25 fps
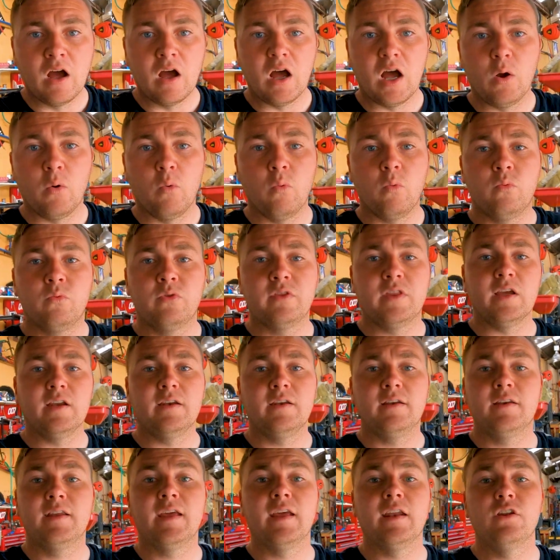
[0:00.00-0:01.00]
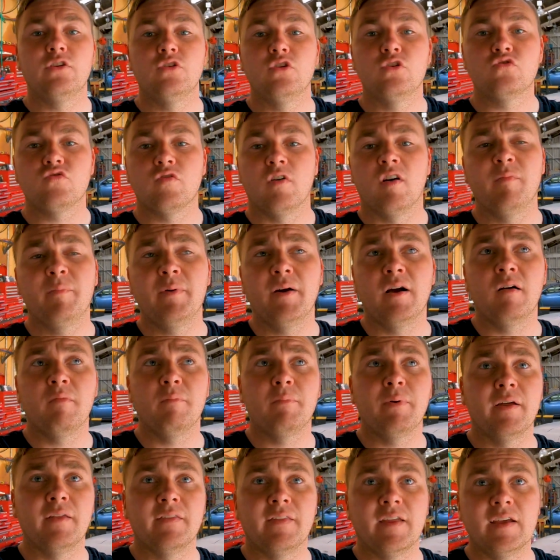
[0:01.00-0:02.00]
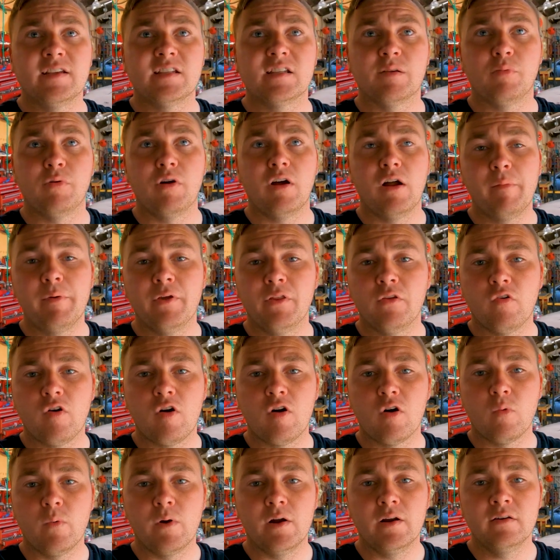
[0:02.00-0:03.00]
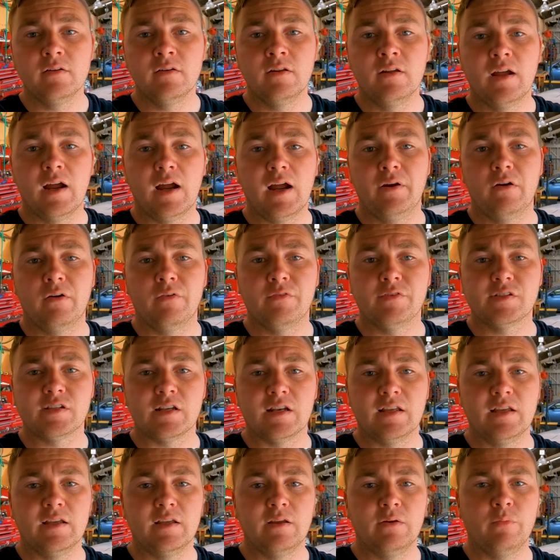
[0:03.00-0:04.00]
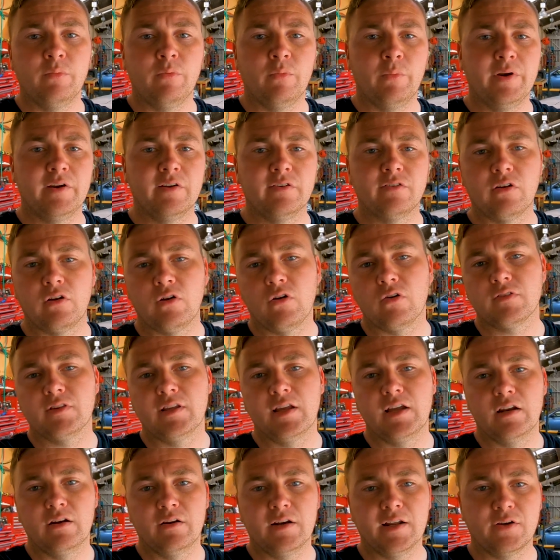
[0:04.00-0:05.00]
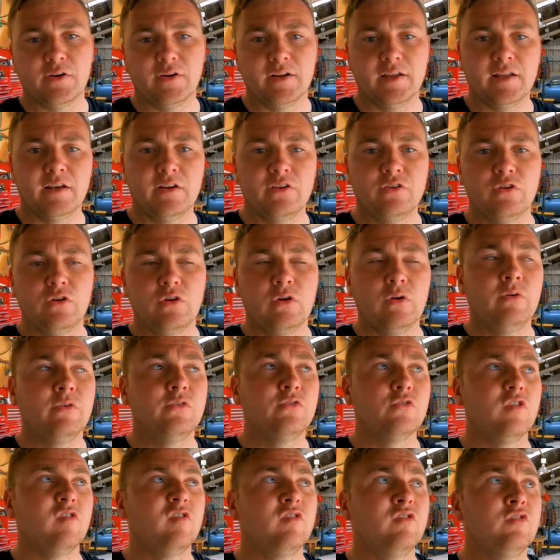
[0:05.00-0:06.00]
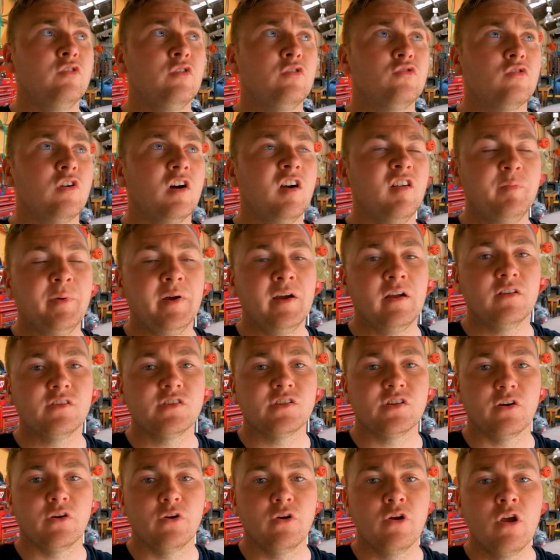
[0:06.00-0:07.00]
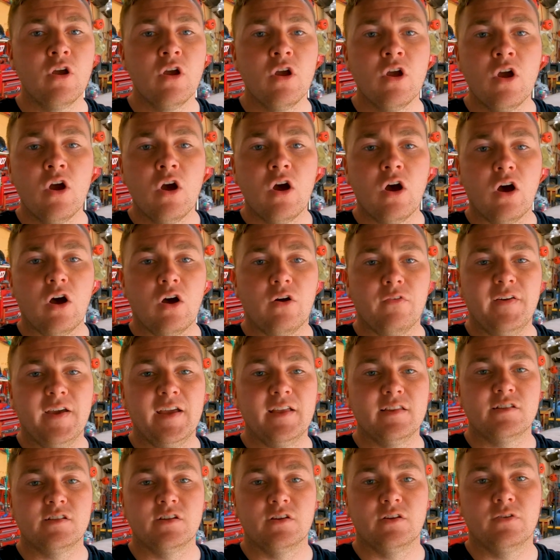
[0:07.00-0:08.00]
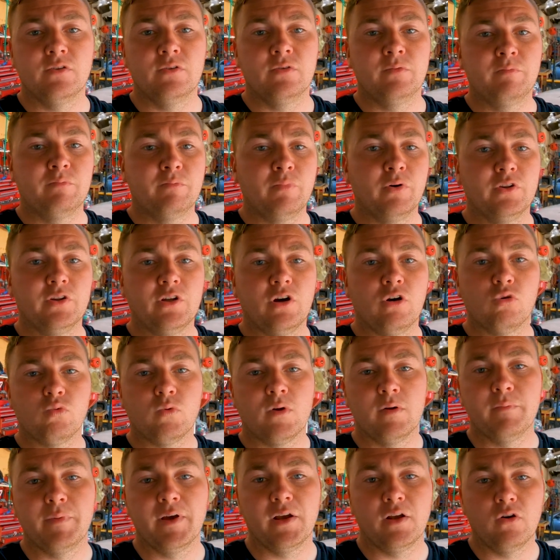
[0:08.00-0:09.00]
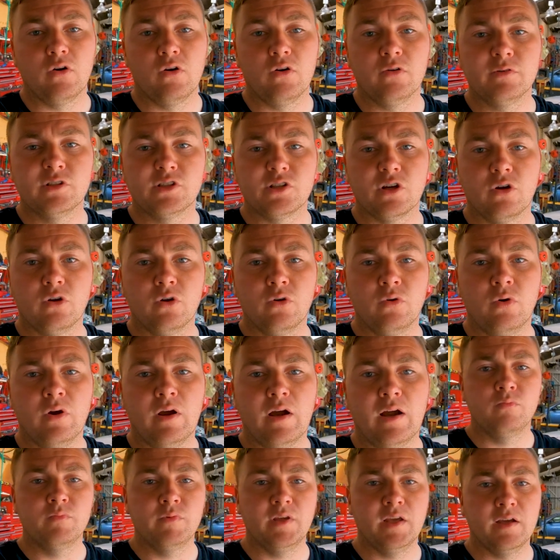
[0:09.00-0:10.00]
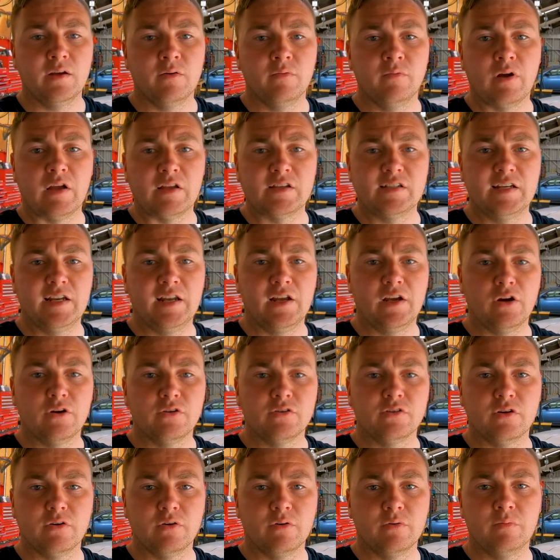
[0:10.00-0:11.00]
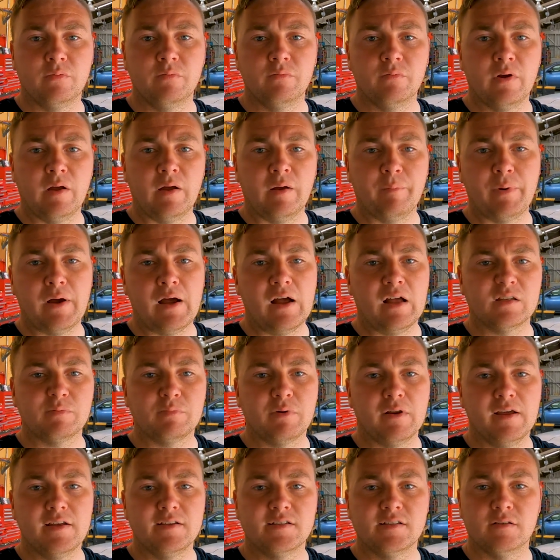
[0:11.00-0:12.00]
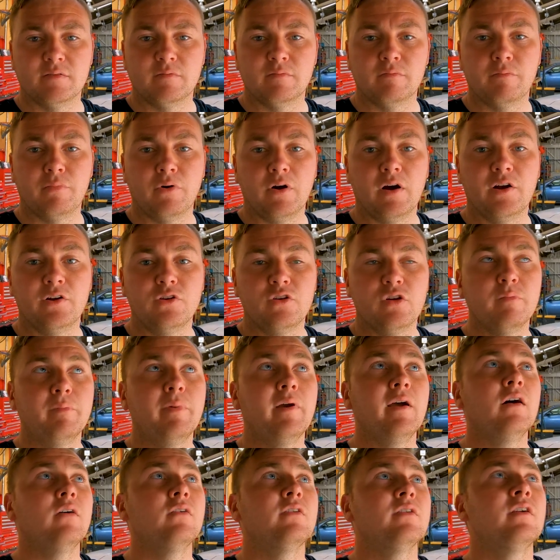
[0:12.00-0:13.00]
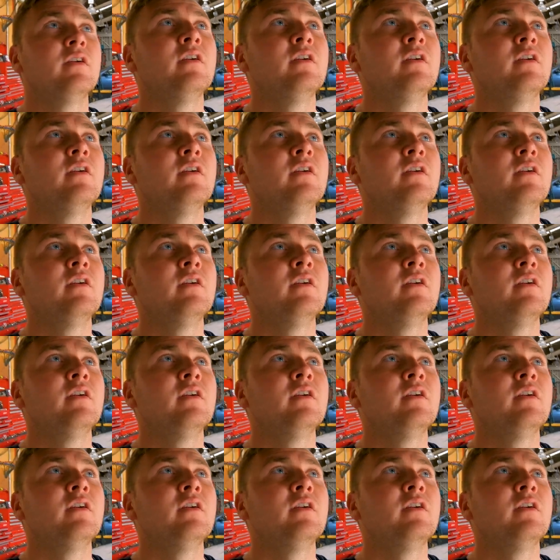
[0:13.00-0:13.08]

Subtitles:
I did get a new drive belt, but they supplied me the wrong one, and obviously went into lockdown and I couldn't get a new drive belt, so I've had to put the old one back on. So yeah, I just need to go to a parts place and buy a new belt,